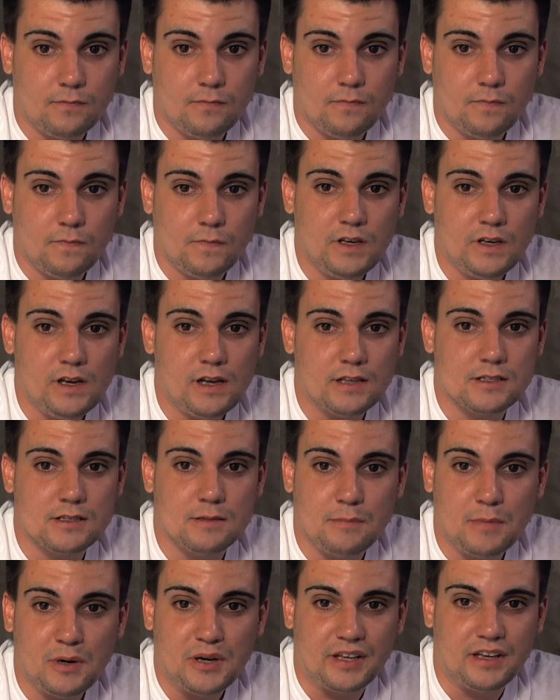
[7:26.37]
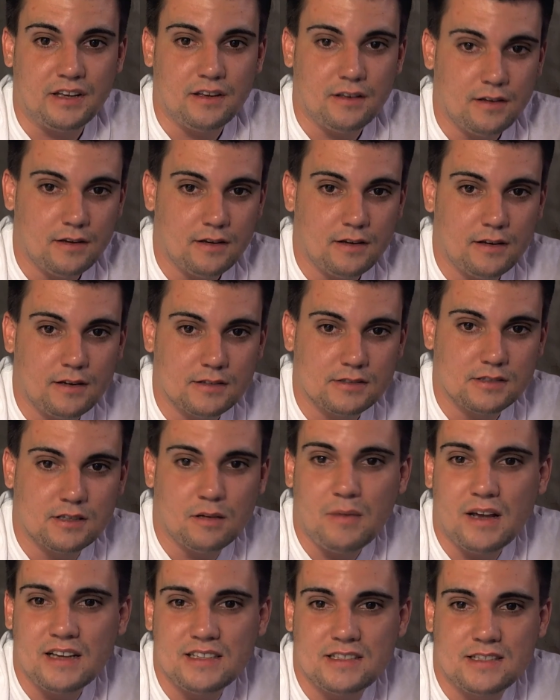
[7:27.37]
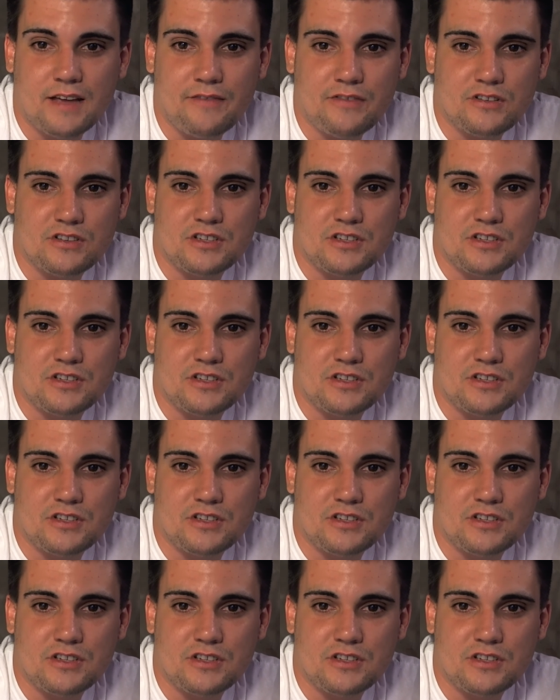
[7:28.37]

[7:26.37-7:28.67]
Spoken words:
you got some money. Some i7